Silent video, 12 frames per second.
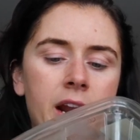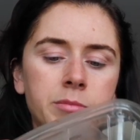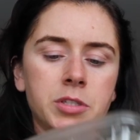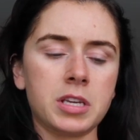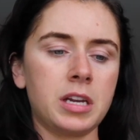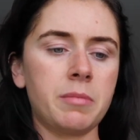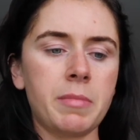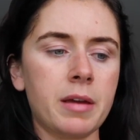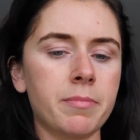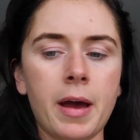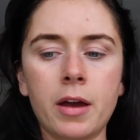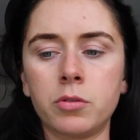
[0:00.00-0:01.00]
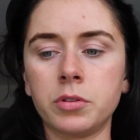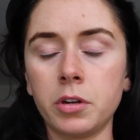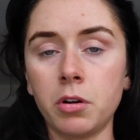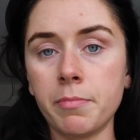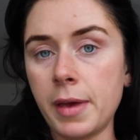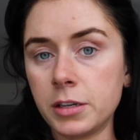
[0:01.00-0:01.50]
I'm just gonna make my own
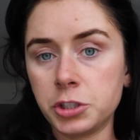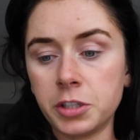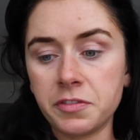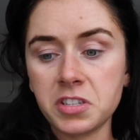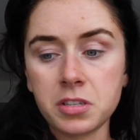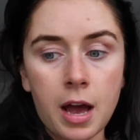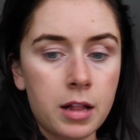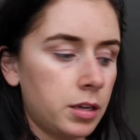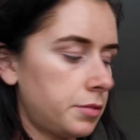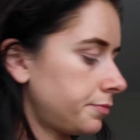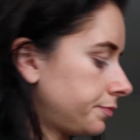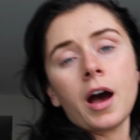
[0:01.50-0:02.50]
little makeshift salad.